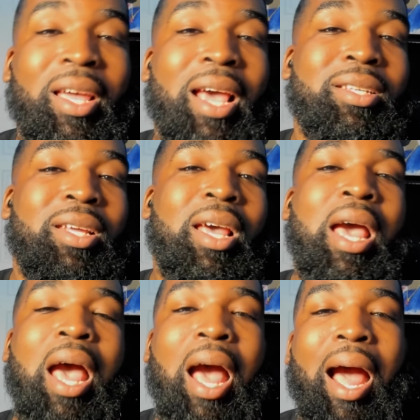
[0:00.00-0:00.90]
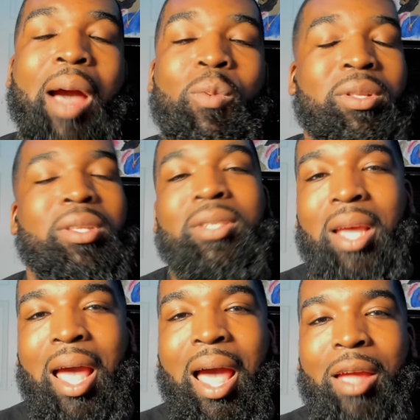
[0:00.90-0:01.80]
guys, I want to say
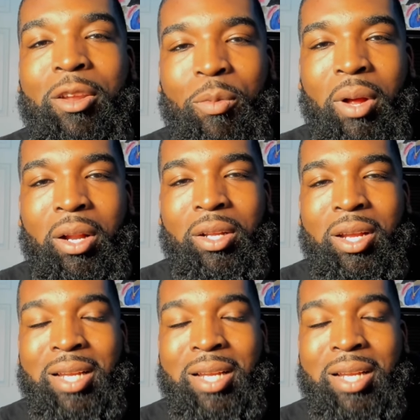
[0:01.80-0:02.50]
I do apologize.